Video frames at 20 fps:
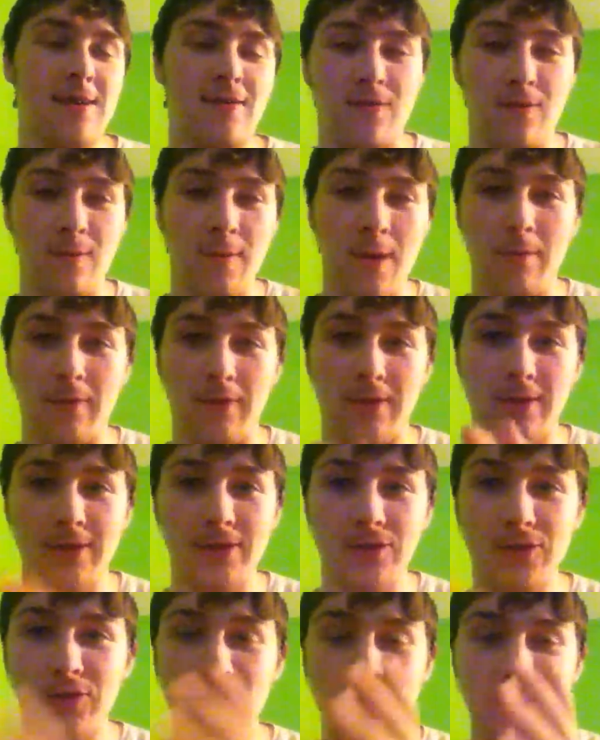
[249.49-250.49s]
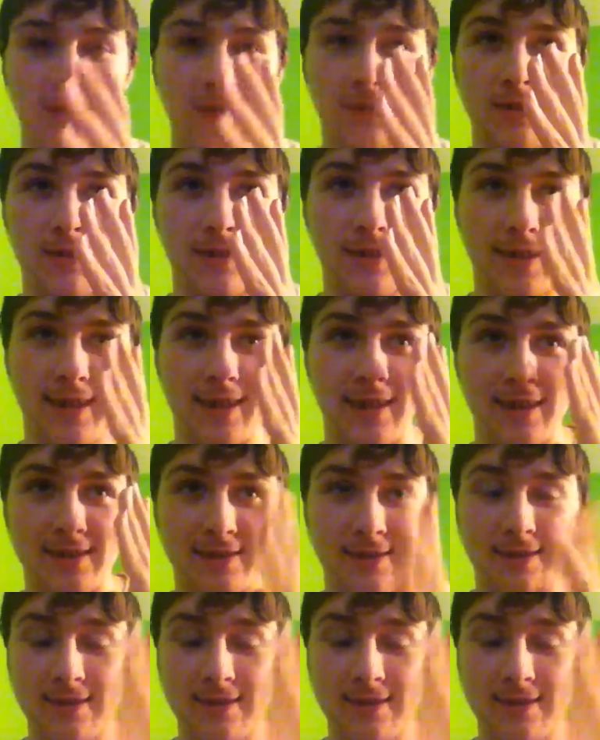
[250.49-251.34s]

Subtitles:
remember, this is just like